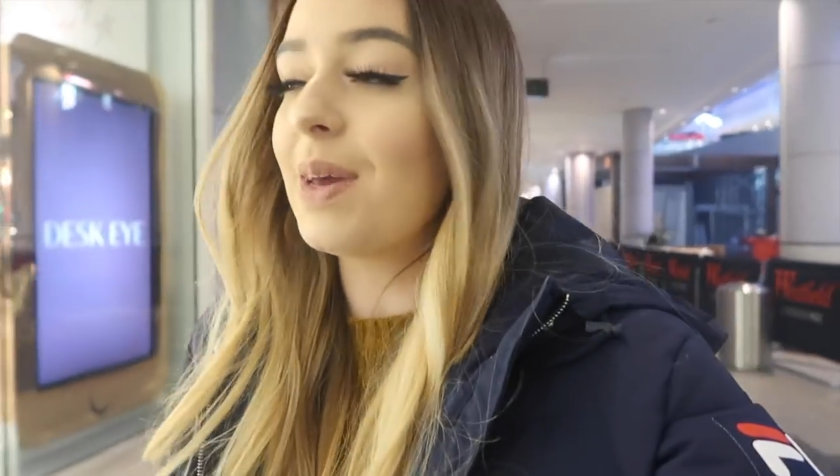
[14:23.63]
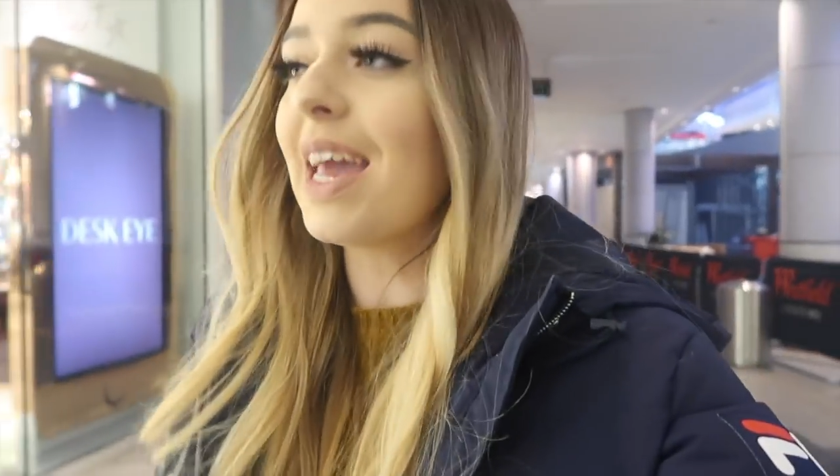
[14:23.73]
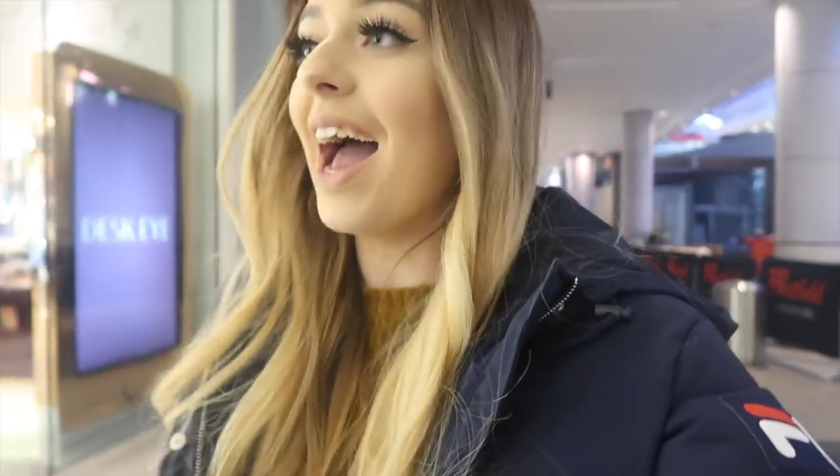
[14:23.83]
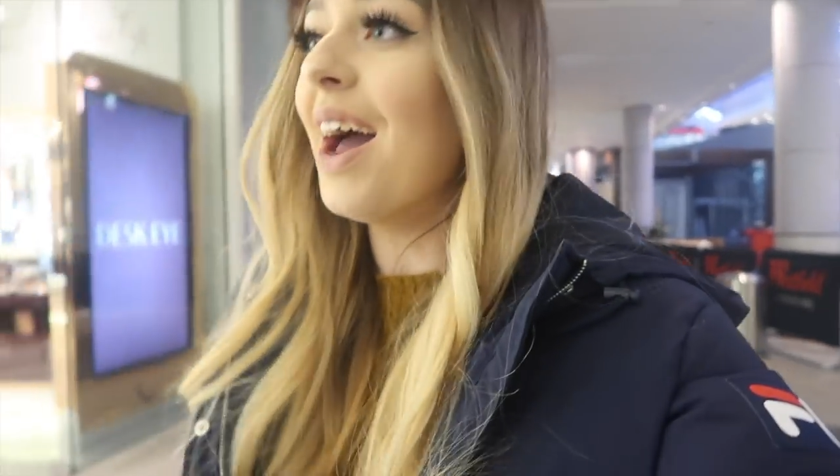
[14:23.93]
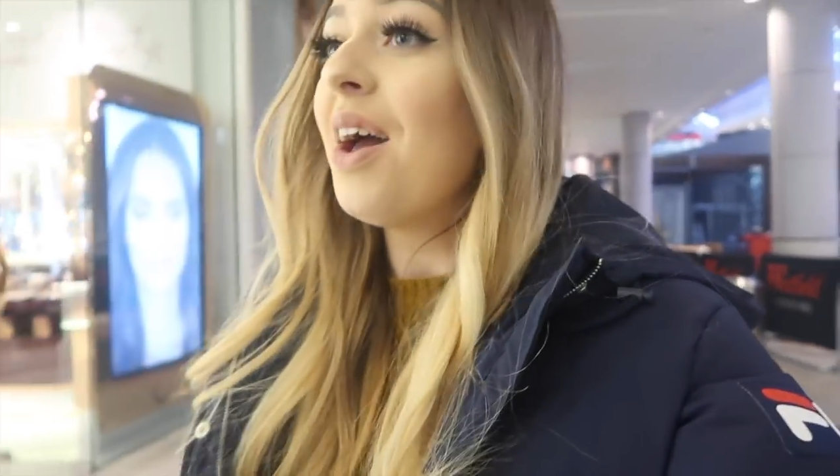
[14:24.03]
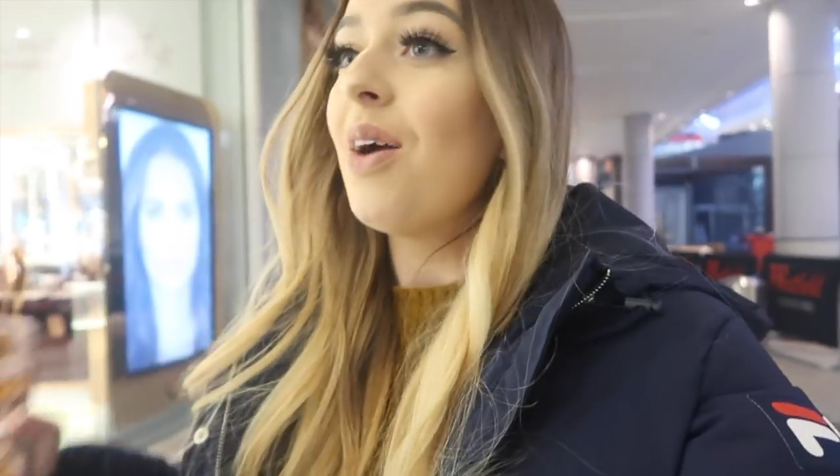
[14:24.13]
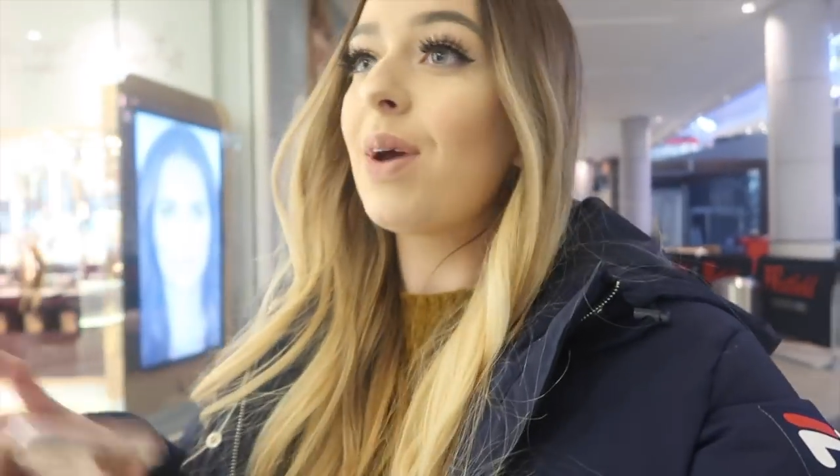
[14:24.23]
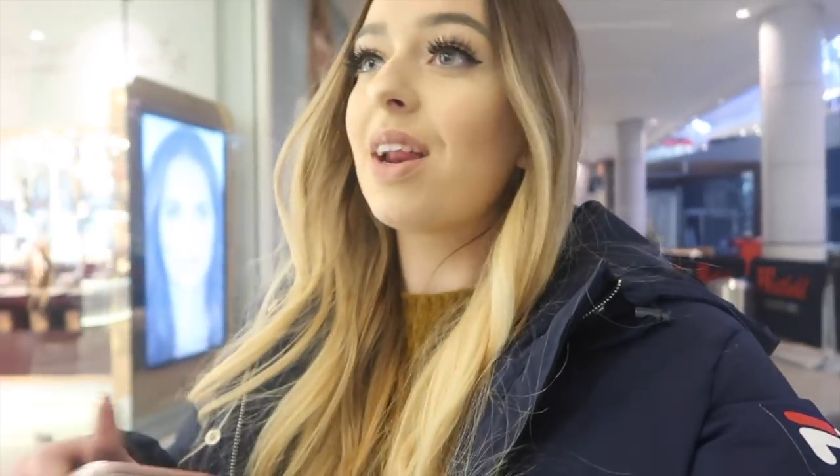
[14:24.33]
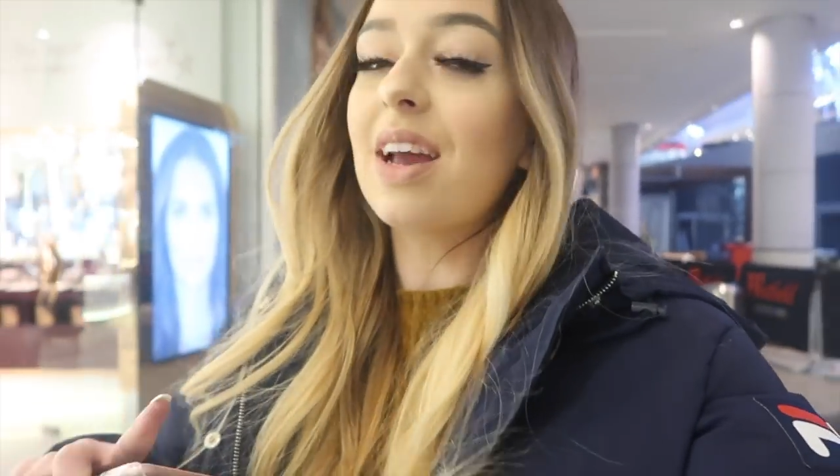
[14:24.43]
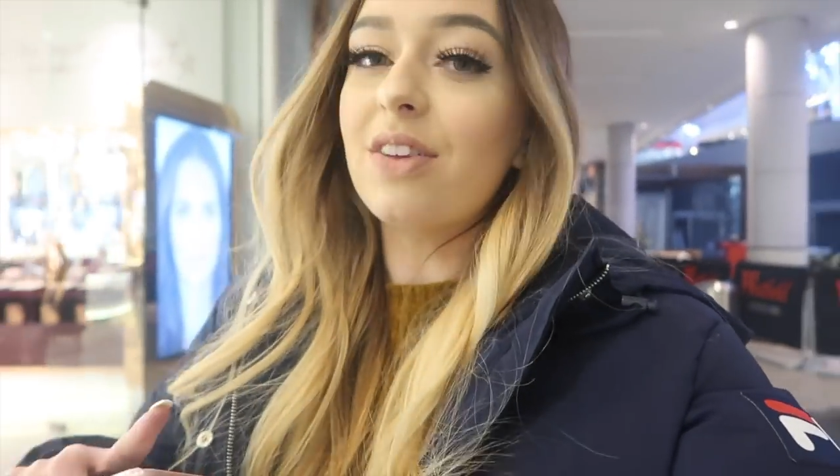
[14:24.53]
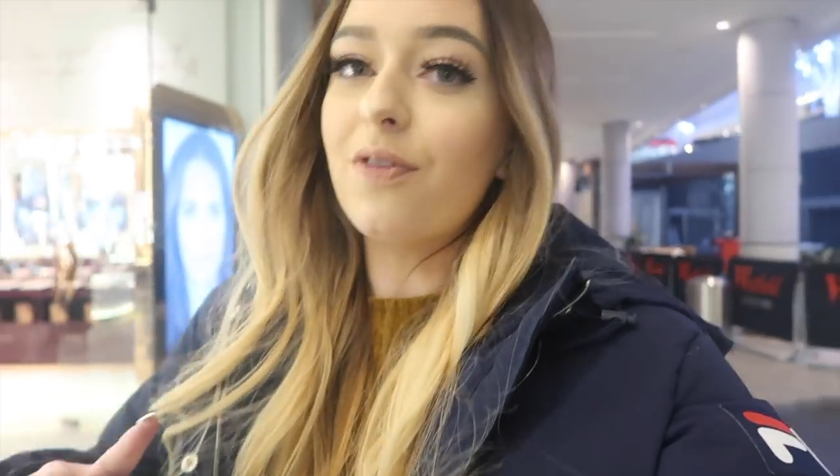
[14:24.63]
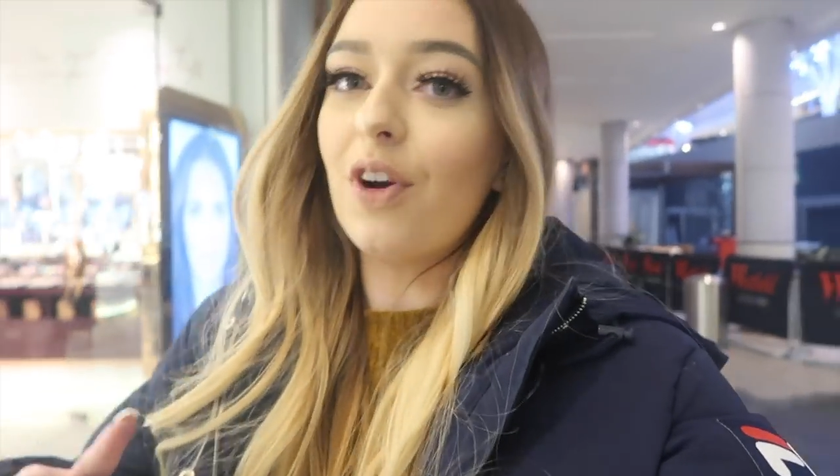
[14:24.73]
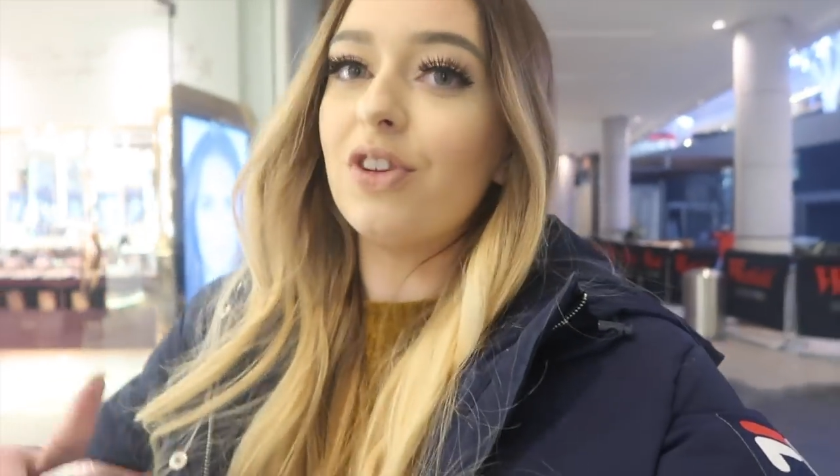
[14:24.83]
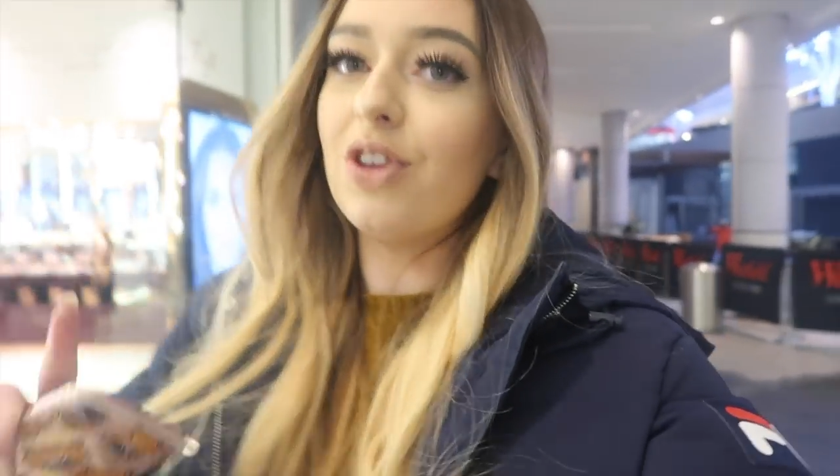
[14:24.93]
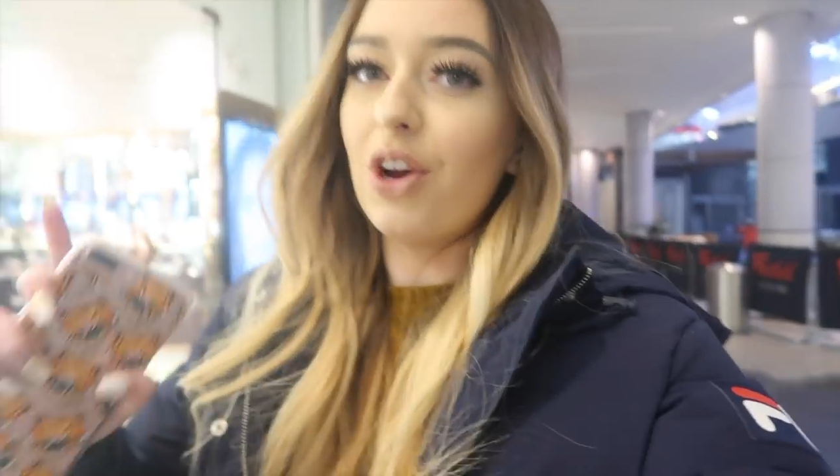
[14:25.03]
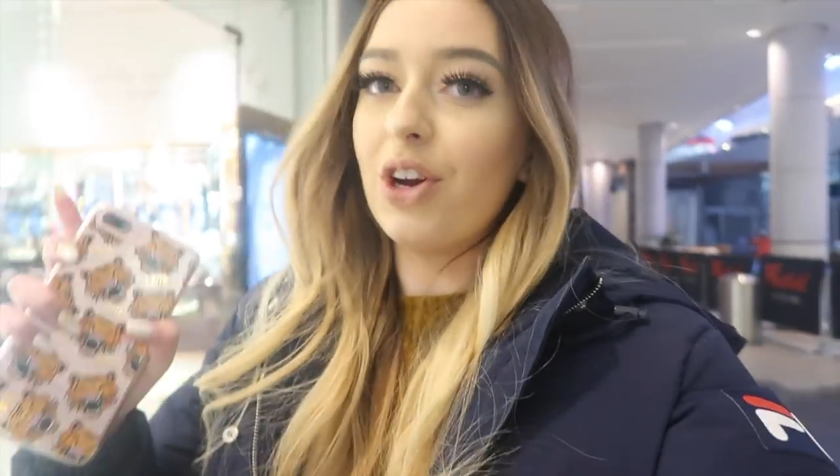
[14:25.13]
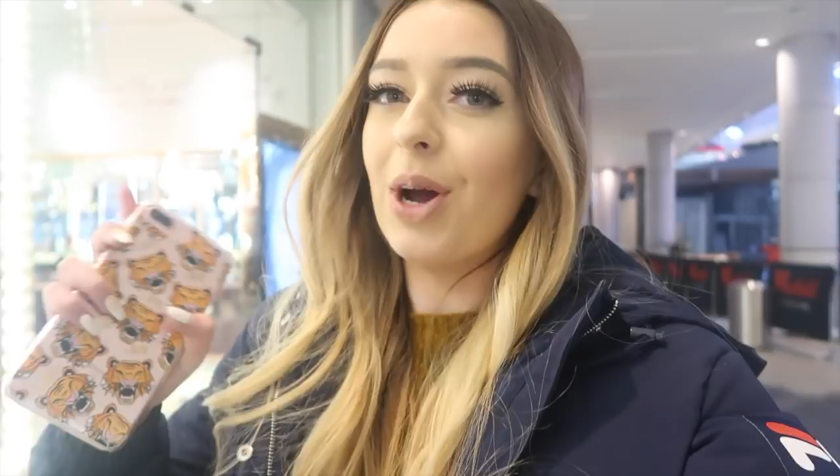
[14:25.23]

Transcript: But yeah, we're gonna get some frozen yogurt.